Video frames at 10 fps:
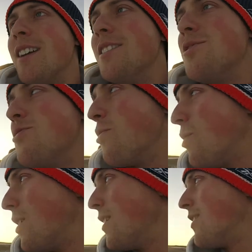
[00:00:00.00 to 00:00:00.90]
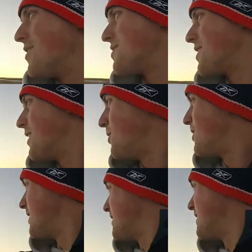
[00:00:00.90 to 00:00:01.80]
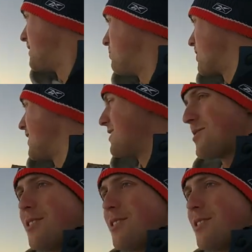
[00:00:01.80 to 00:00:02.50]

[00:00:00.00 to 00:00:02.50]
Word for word: Enjoy the scenery and what God's